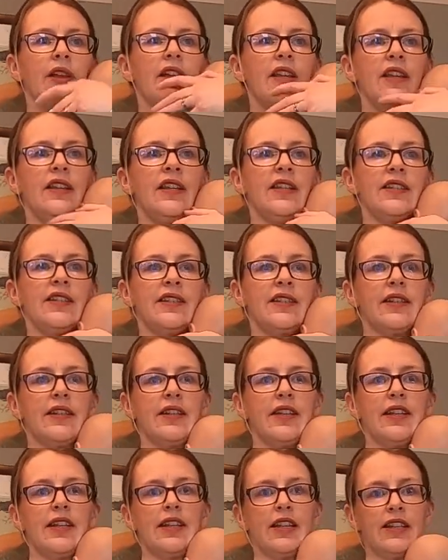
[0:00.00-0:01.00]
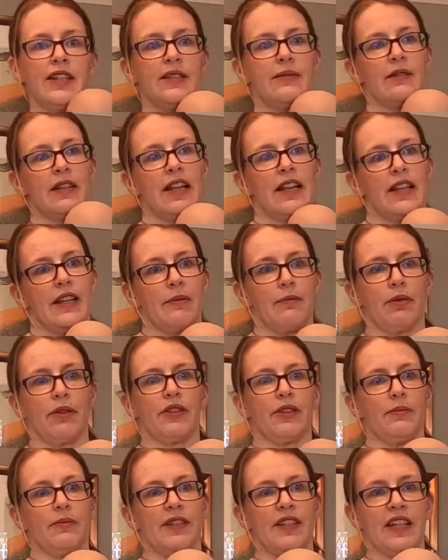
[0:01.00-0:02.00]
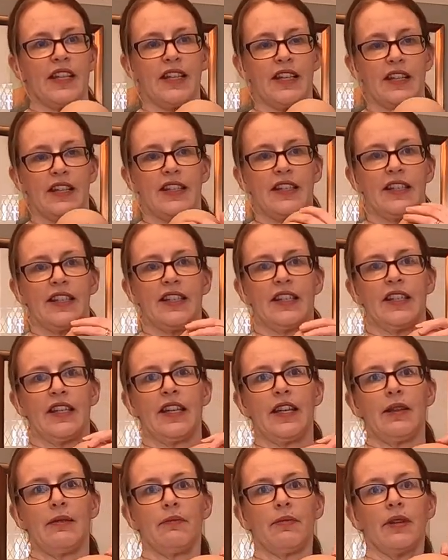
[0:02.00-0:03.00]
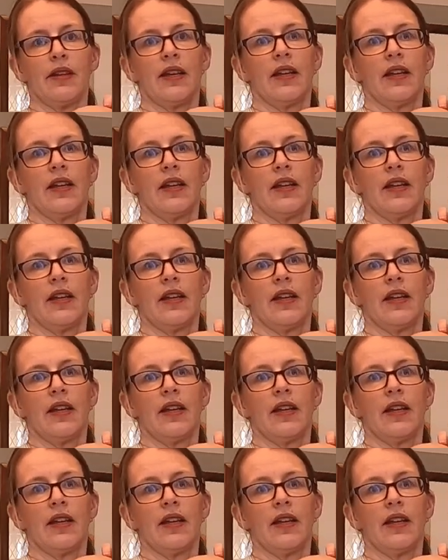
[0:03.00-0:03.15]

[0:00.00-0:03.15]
like this. So let their bottom sink nice and deep.